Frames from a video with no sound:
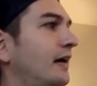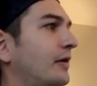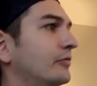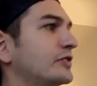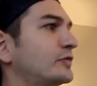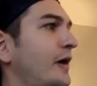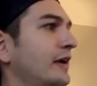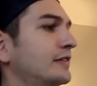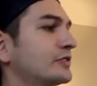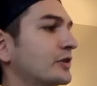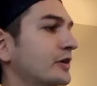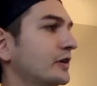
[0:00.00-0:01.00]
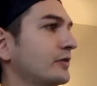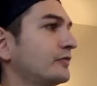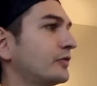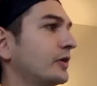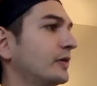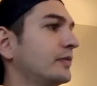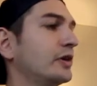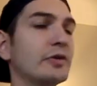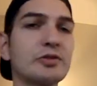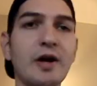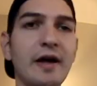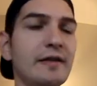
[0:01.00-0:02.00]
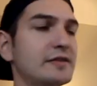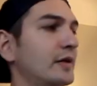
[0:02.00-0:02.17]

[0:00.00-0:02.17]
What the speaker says: Respect to Trigger for, you know, trying